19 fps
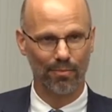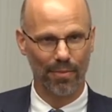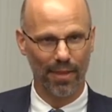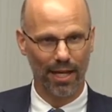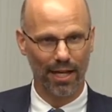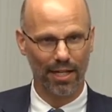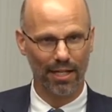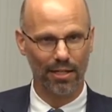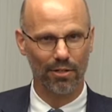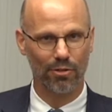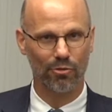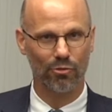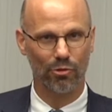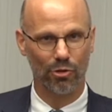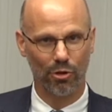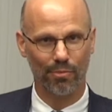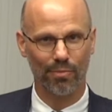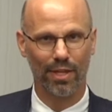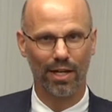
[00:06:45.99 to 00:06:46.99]
any
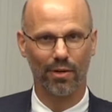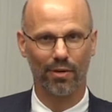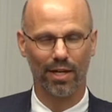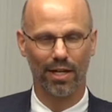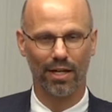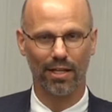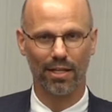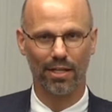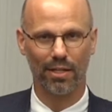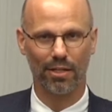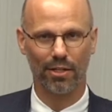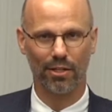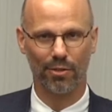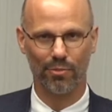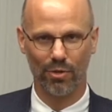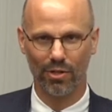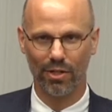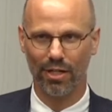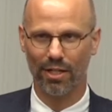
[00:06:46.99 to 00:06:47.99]
group, that, any uh,
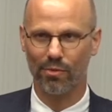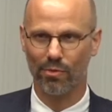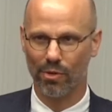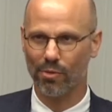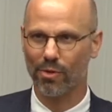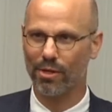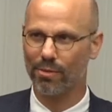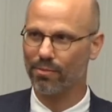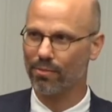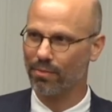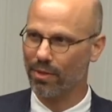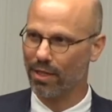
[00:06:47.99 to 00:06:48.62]
community where we're